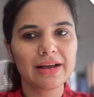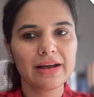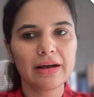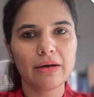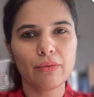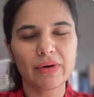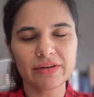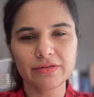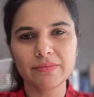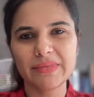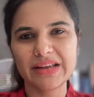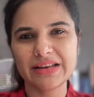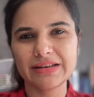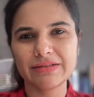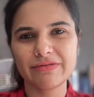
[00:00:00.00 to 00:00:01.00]
One of the
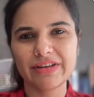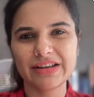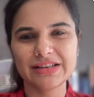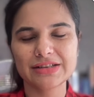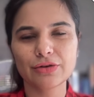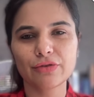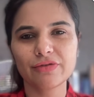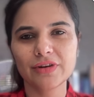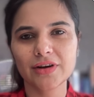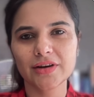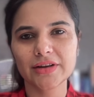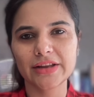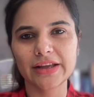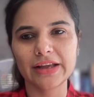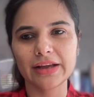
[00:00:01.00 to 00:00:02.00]
main ways of
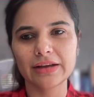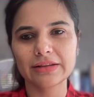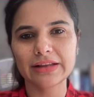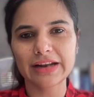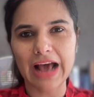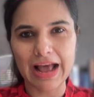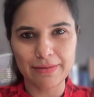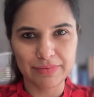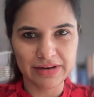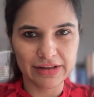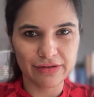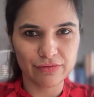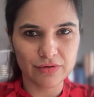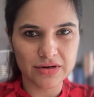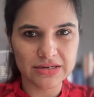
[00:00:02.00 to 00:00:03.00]
learning that I
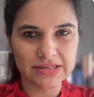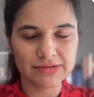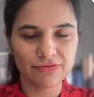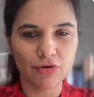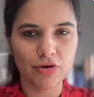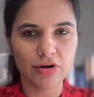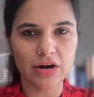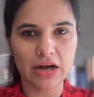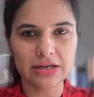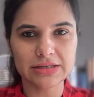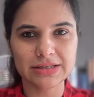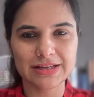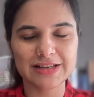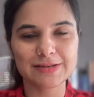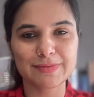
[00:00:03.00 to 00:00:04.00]
believe works for
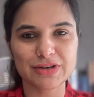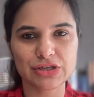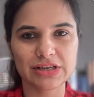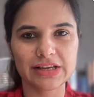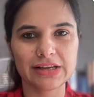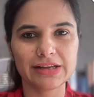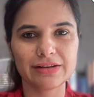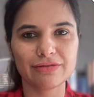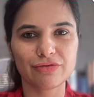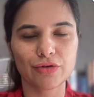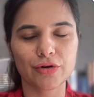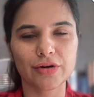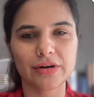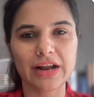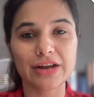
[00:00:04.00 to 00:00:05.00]
us, especially
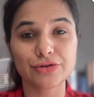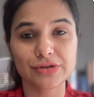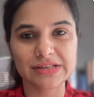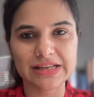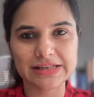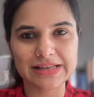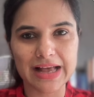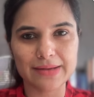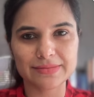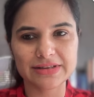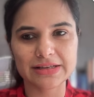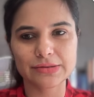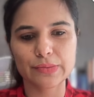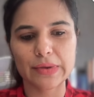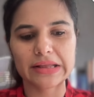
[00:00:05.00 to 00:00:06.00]
for entrance exams,
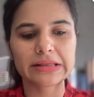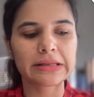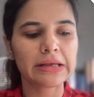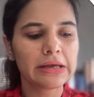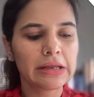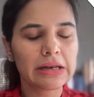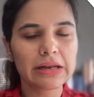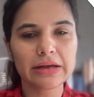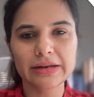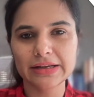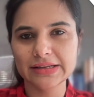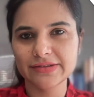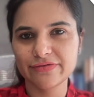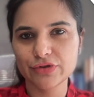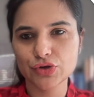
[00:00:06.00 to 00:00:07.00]
is when learning
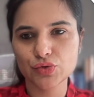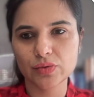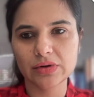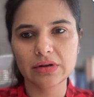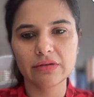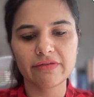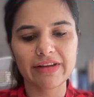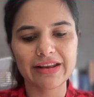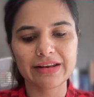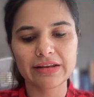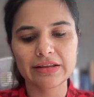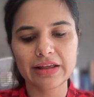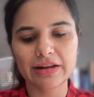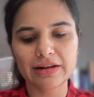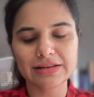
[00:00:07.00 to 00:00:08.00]
is visual,
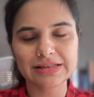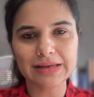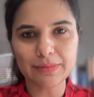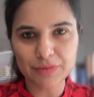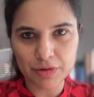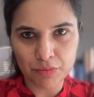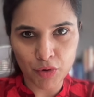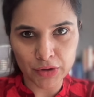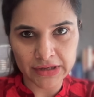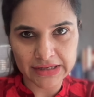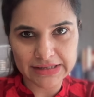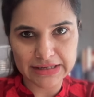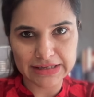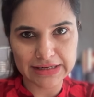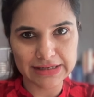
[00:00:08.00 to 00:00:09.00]
when there are some
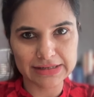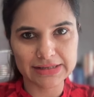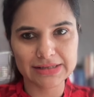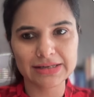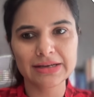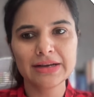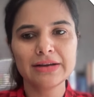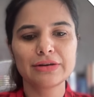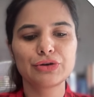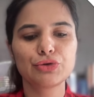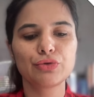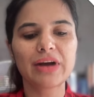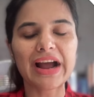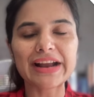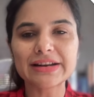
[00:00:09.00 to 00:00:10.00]
mnemonics at least to
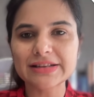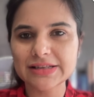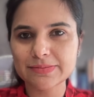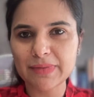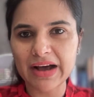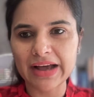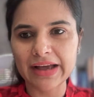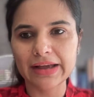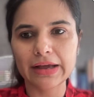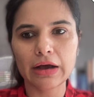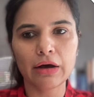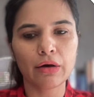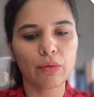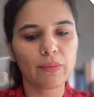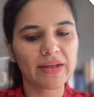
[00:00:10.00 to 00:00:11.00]
guide us by,
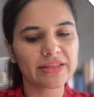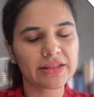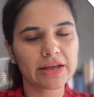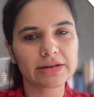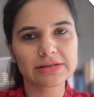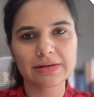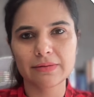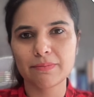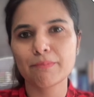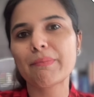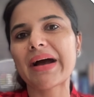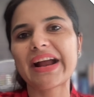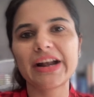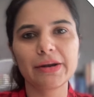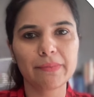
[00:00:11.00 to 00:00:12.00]
when there is a
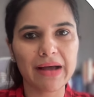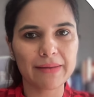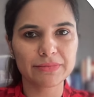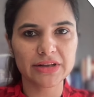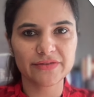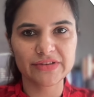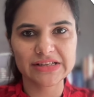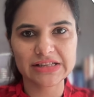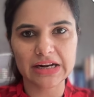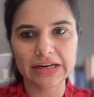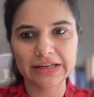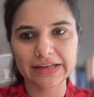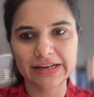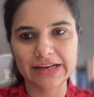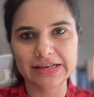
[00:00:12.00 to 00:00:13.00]
mind map that we
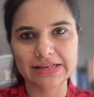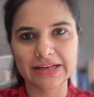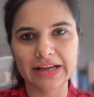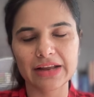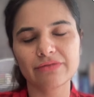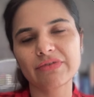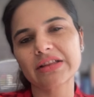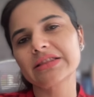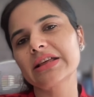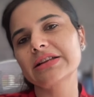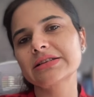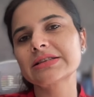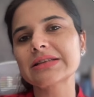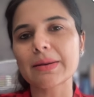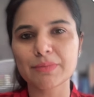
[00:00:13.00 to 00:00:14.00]
start creating, and when there
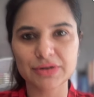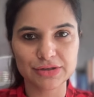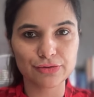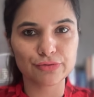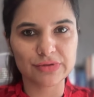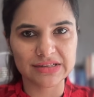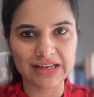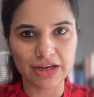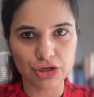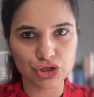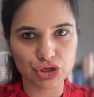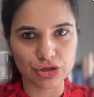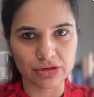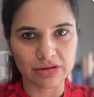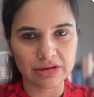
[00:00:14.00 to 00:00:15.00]
is some
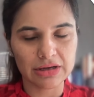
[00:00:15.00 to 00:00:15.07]
association.